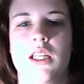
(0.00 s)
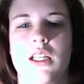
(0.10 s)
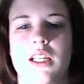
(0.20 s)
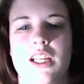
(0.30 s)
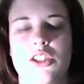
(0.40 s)

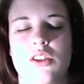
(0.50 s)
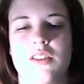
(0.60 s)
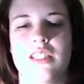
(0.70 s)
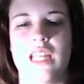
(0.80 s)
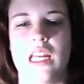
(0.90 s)
I guess you could
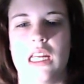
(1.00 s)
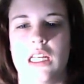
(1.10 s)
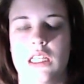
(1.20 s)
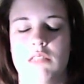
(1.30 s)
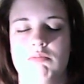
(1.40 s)

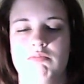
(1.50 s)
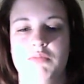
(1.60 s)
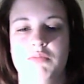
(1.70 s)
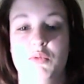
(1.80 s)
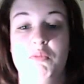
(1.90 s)
say,
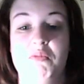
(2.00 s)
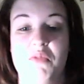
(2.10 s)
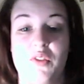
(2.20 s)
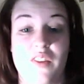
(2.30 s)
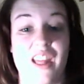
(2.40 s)

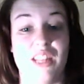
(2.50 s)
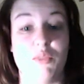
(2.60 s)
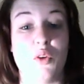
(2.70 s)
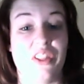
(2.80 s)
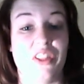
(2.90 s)

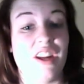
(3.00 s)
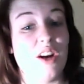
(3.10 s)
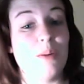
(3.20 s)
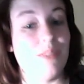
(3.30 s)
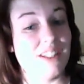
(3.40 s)
faithful
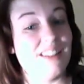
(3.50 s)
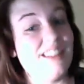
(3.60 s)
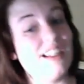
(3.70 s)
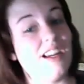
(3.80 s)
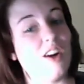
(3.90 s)

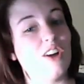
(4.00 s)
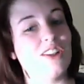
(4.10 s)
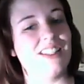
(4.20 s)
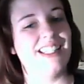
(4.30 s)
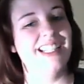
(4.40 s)

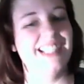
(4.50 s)
therapists.